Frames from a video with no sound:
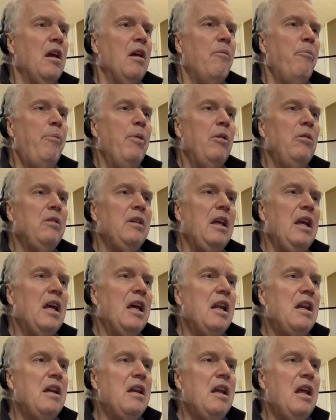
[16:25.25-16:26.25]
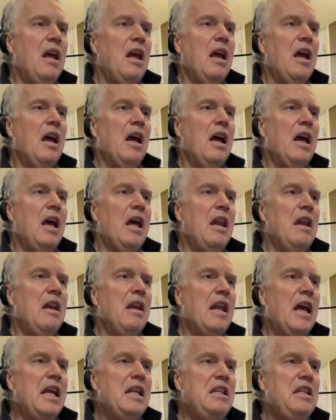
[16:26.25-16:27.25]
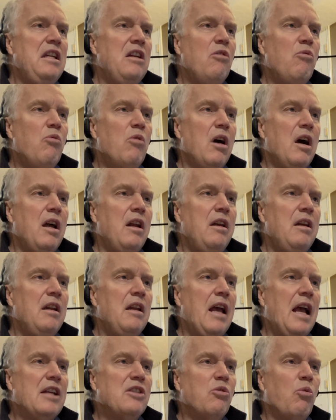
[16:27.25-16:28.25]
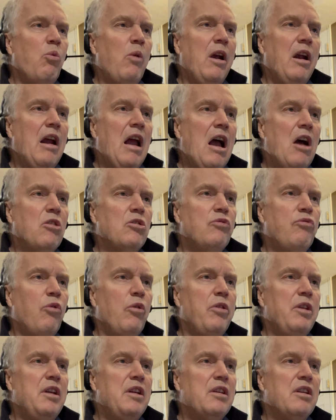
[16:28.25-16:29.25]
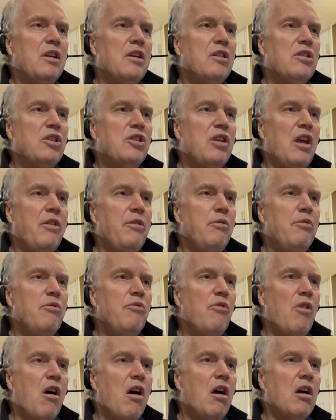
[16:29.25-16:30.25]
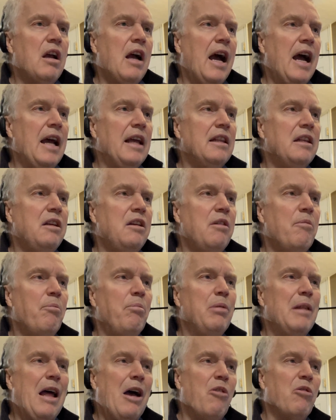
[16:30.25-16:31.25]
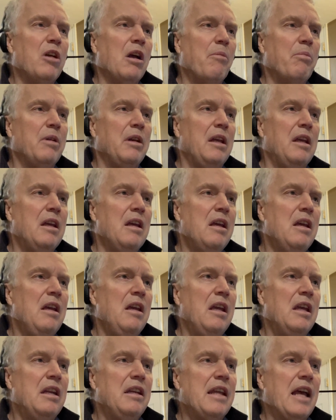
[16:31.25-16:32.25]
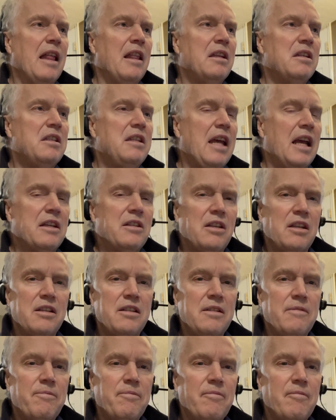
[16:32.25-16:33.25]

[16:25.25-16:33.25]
Built in 1901 as a warehouse for the Southern Rock Island Plow Company in Dallas, Texas.